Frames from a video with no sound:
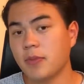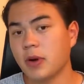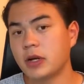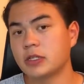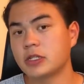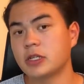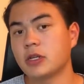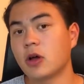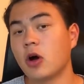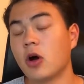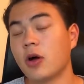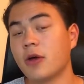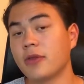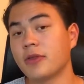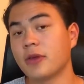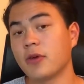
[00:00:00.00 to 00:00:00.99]
budget
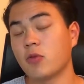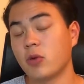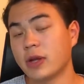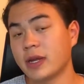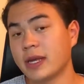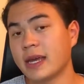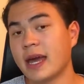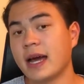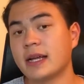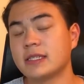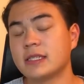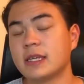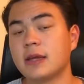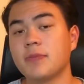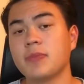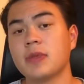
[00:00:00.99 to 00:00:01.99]
on the winning
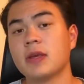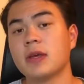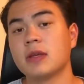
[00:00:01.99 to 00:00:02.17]
asset